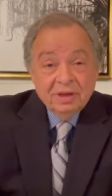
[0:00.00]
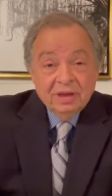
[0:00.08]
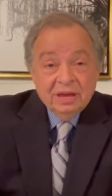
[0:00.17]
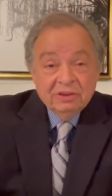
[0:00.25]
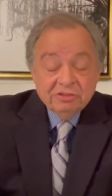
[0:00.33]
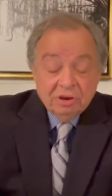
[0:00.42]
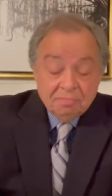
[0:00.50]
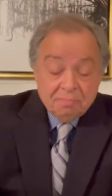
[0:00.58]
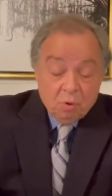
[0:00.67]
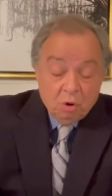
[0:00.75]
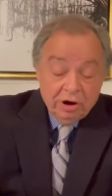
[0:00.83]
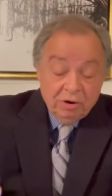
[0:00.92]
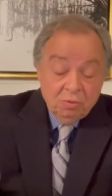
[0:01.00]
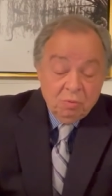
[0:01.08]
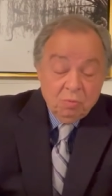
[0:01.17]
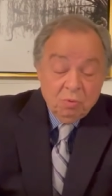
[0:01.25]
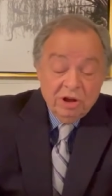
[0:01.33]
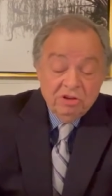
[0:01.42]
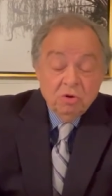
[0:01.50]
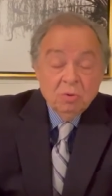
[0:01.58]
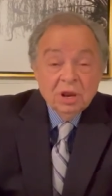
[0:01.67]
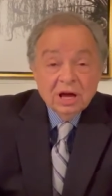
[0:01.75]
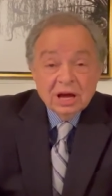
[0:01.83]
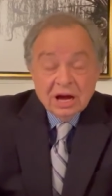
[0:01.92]
It's important what you
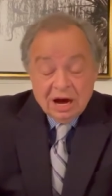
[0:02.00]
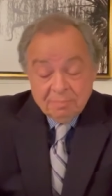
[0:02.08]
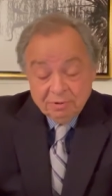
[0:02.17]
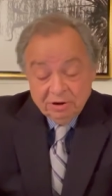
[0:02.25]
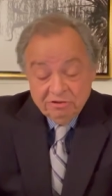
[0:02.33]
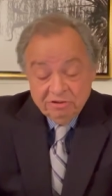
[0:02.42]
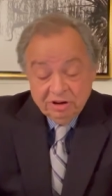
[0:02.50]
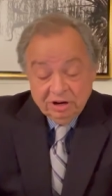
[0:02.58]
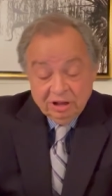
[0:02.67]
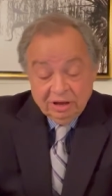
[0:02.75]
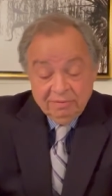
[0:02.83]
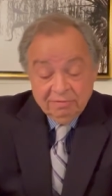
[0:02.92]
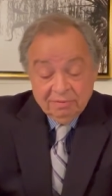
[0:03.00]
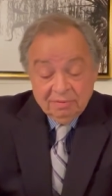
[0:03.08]
will accomplish in life.